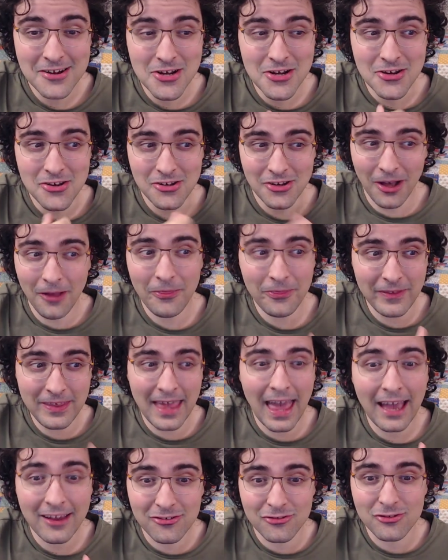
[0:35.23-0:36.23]
nothing
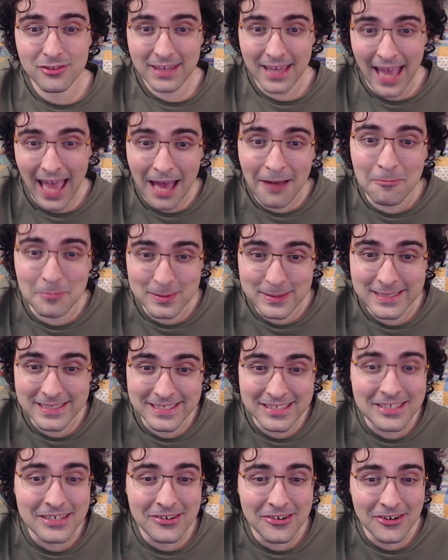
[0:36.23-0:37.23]
actually happens
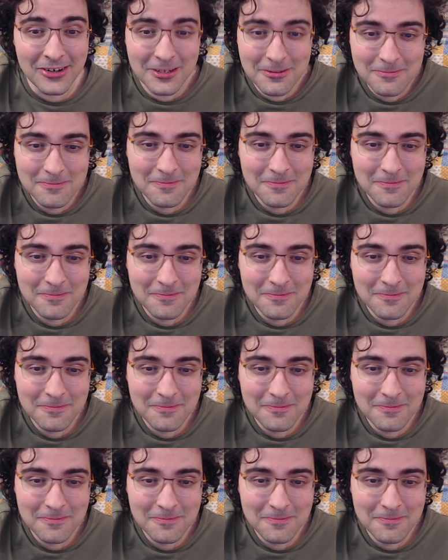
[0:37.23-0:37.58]
here.